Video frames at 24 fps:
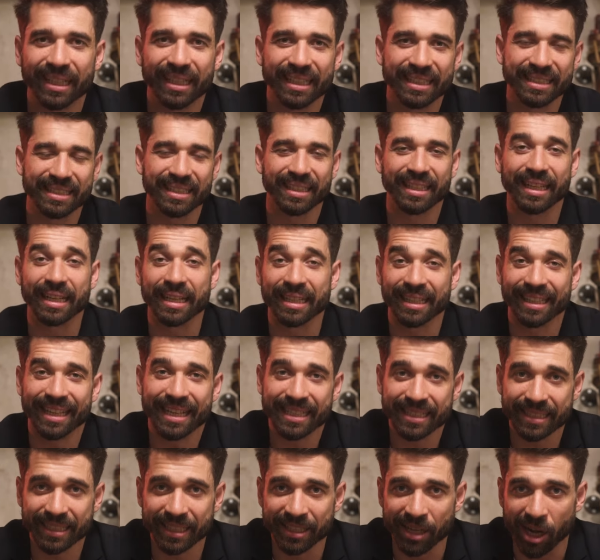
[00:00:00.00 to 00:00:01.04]
it's
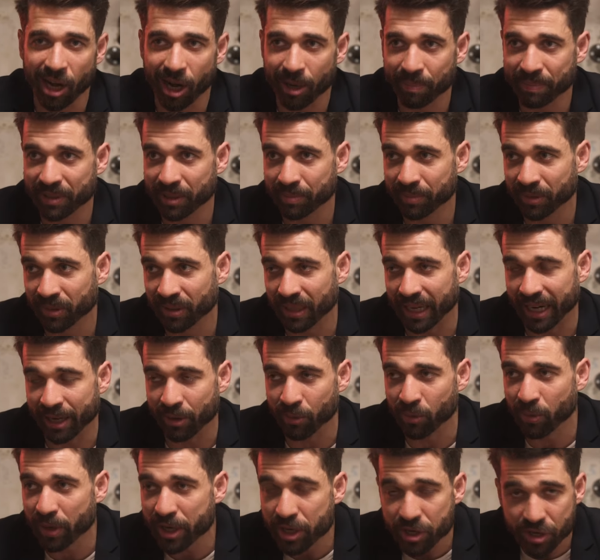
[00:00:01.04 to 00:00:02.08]
less than optimal. I
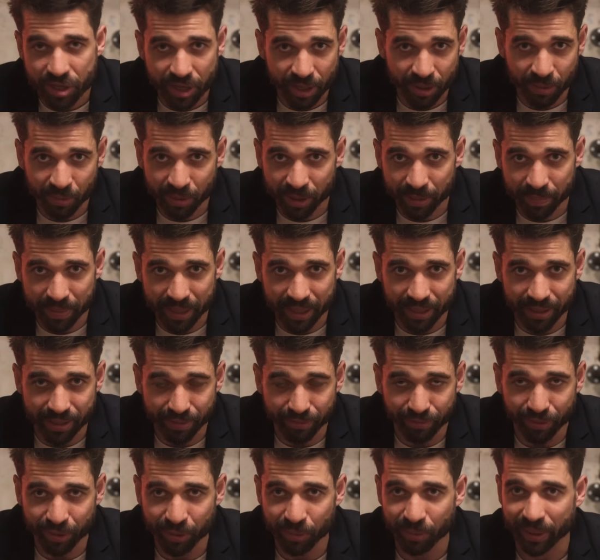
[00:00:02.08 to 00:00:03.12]
wish there would be a
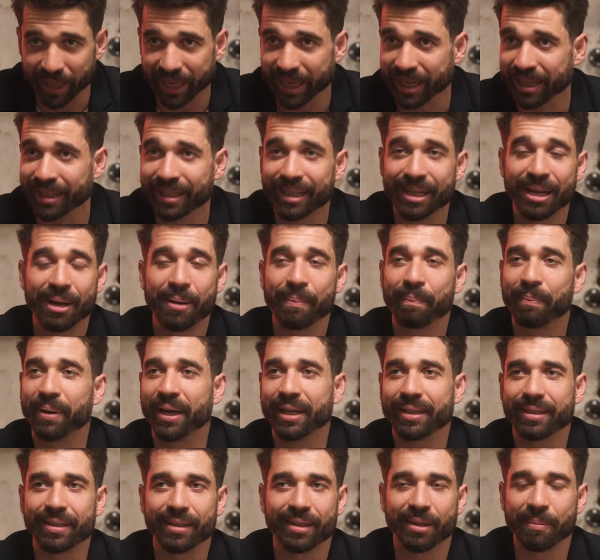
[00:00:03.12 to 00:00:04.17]
different way,
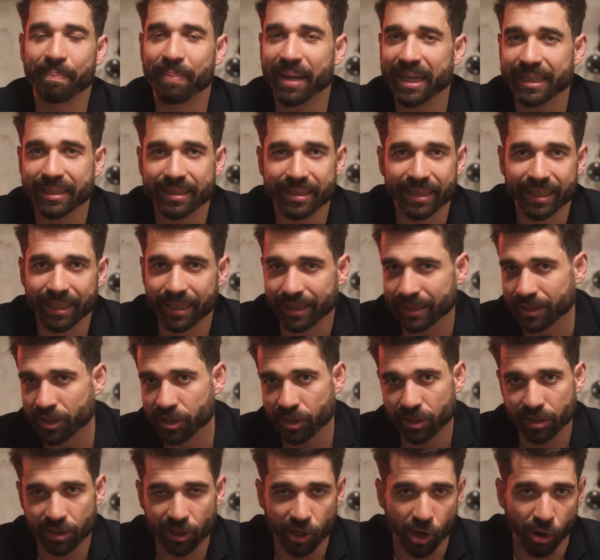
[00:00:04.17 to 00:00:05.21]
but the best thing is
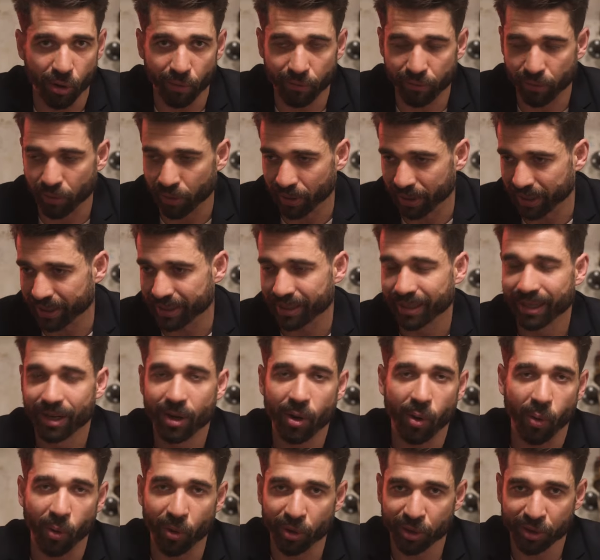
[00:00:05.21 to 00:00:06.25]
just go for it.
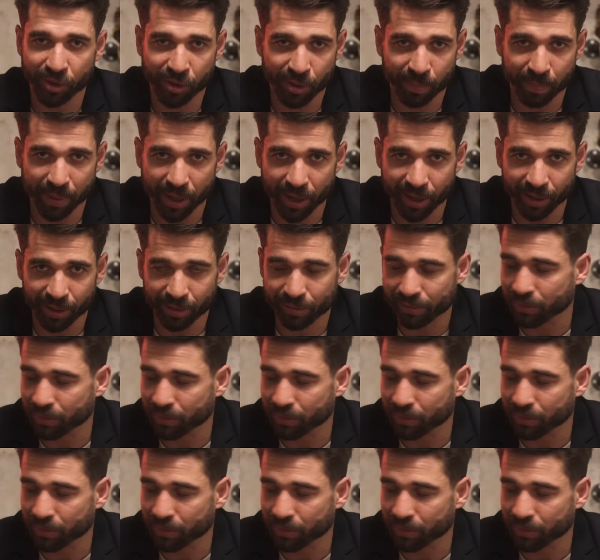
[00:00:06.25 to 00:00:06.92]
Order the bottle